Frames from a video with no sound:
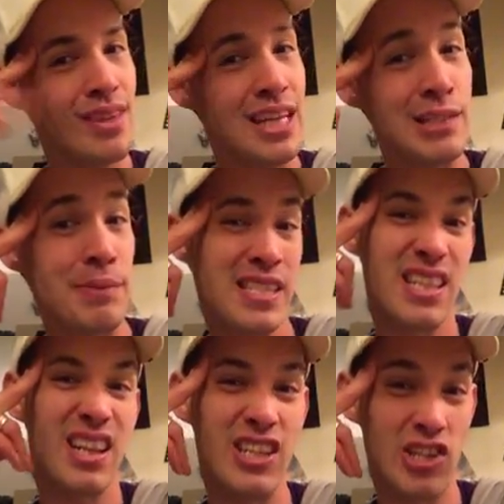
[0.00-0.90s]
has
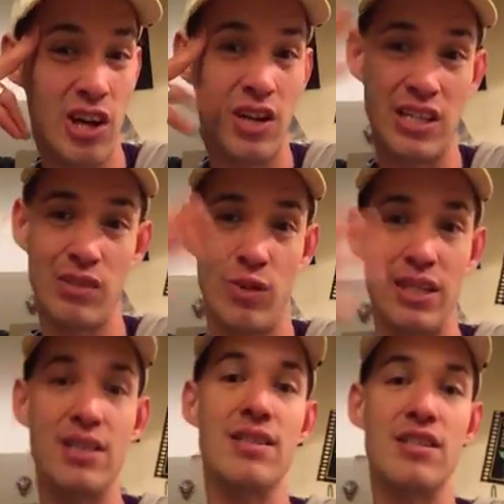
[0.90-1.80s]
basically shown us what
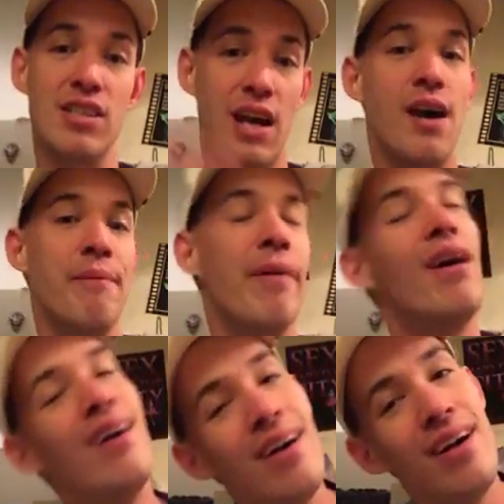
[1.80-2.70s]
is to come.
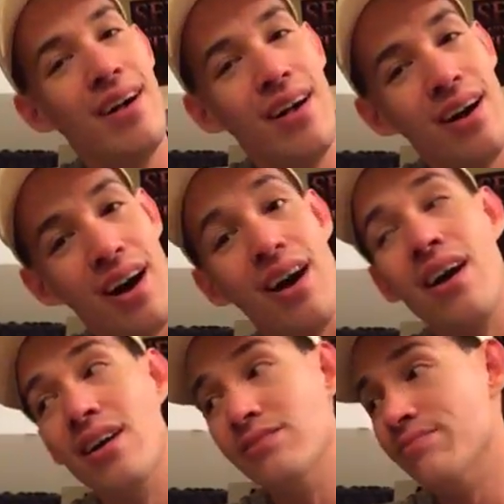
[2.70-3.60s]

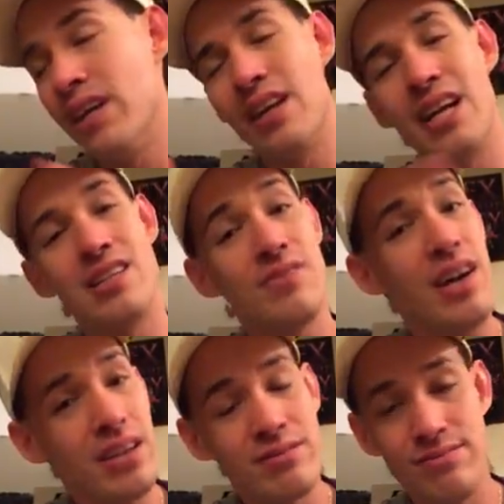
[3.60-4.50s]
And that is
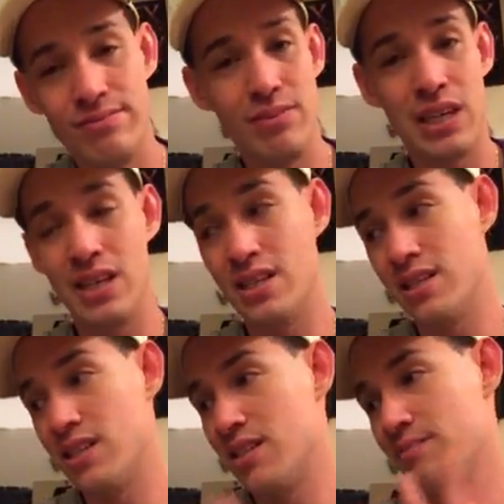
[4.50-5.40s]
fine because,
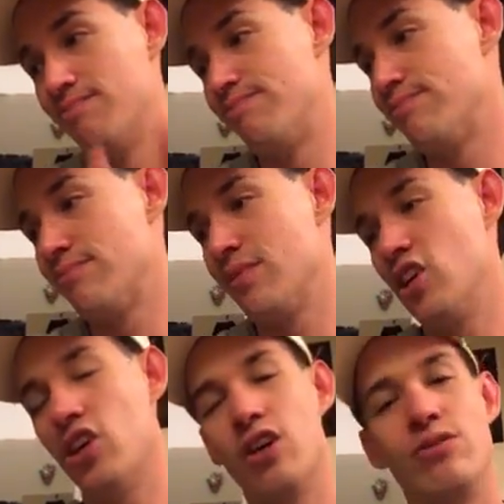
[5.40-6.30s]

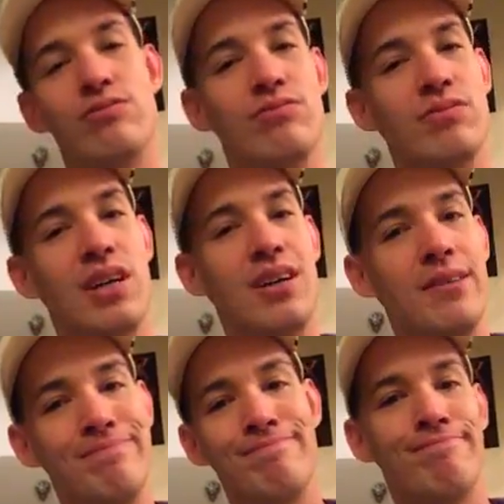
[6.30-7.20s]
you know,
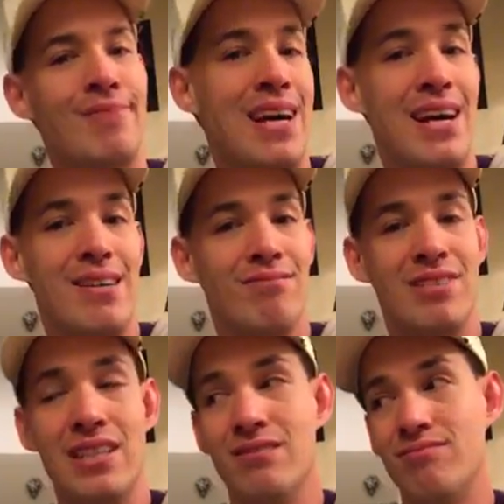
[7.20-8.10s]
I
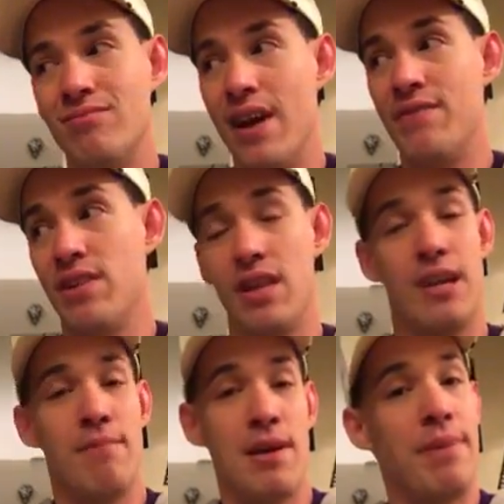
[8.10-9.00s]
did everything
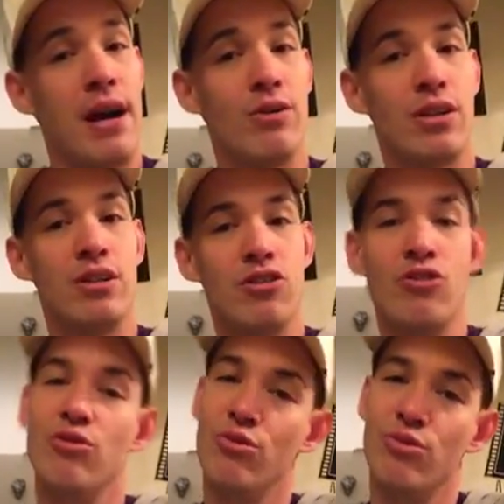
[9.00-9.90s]
in my power
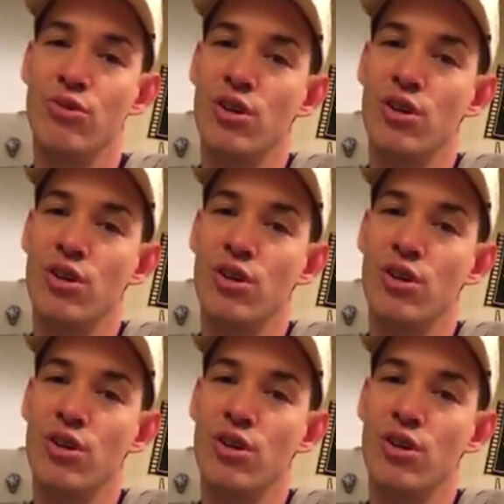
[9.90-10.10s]
to